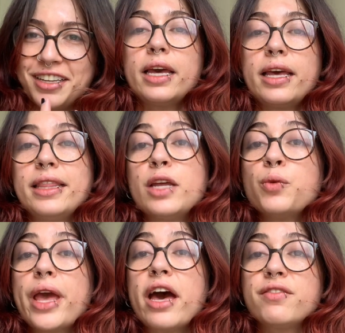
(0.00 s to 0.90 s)
And then we
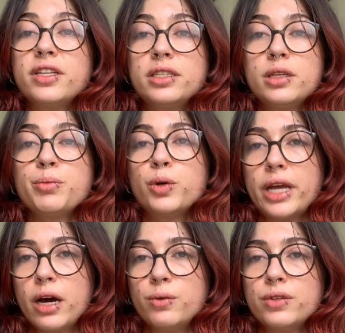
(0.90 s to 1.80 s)
have the simple
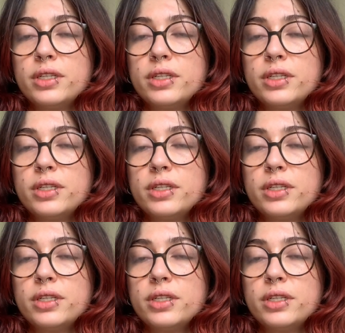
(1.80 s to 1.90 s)
nouns.